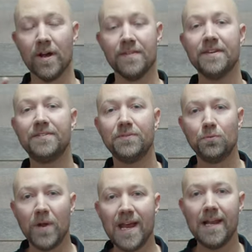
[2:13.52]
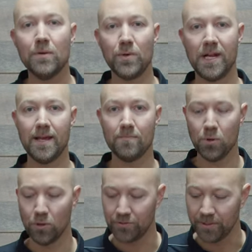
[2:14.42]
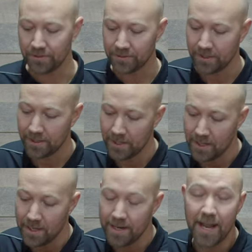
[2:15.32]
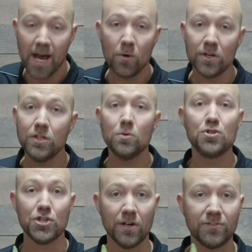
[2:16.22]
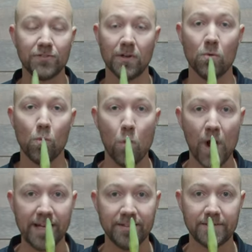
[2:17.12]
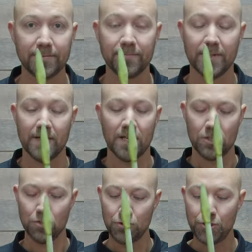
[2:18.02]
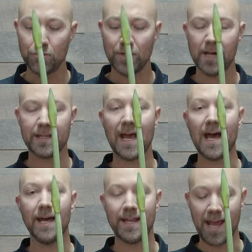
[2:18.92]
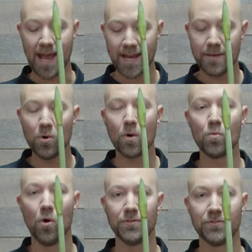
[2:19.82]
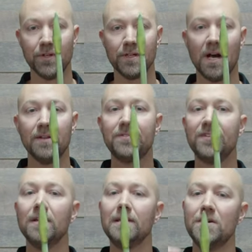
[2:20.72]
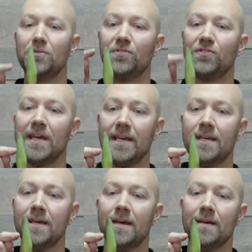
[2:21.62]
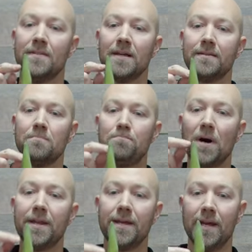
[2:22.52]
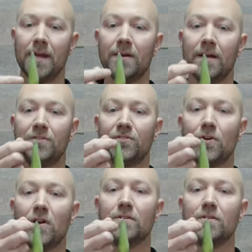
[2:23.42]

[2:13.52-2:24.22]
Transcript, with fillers: and this is really, really important. Now you just wait. You do not add any more water until you see that the bud here is starting